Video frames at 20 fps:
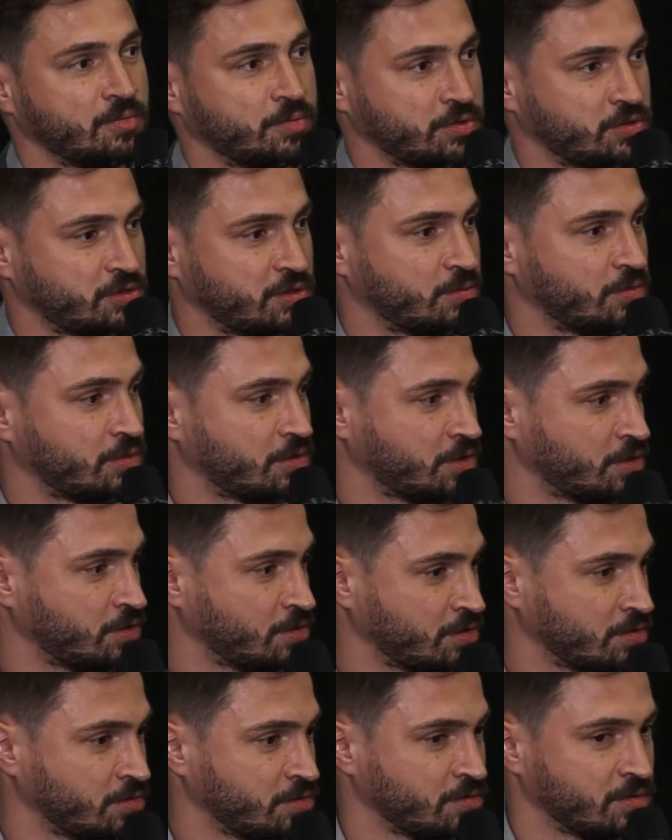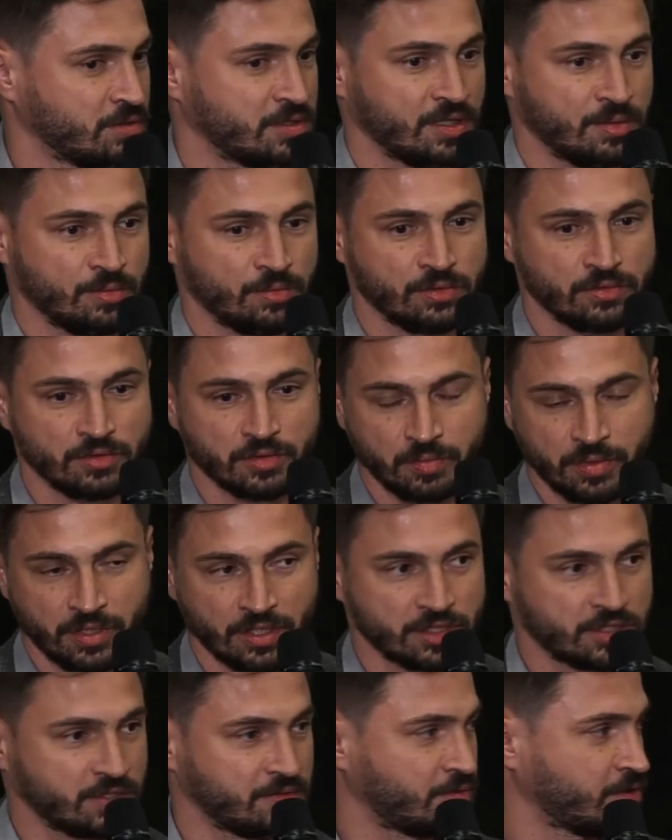the biking or cycling
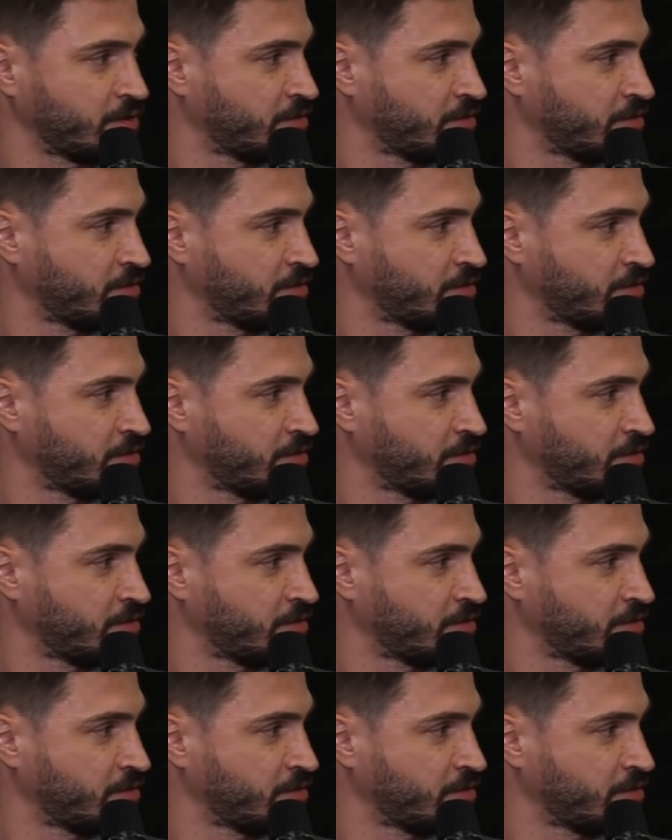community,